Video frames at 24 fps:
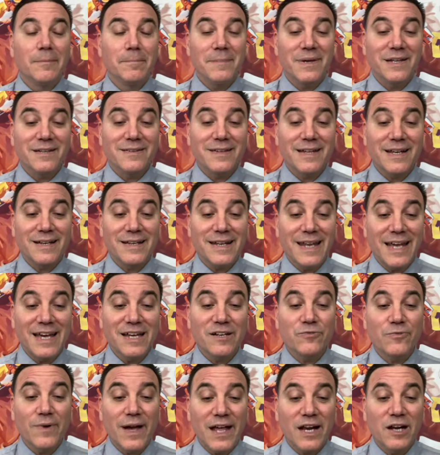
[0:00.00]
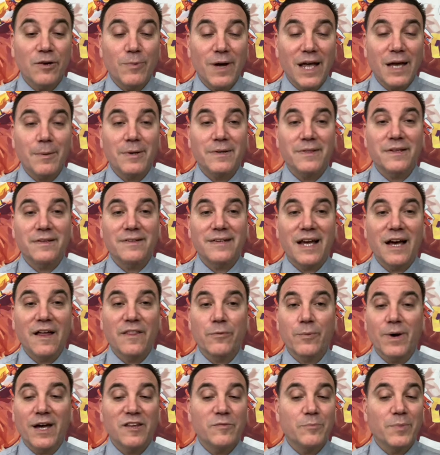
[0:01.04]
Mystik Dan ran away with the
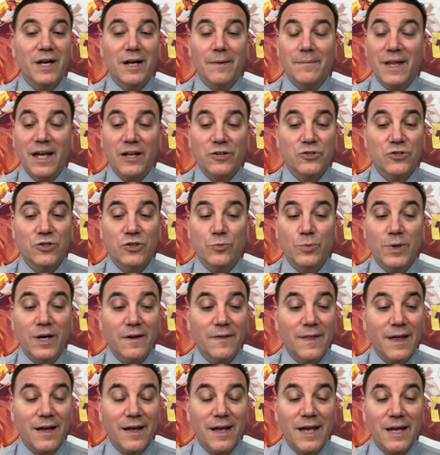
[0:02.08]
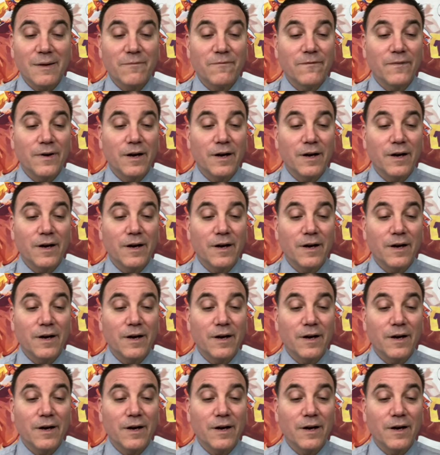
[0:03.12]
Southwest, but I'm not sure where that came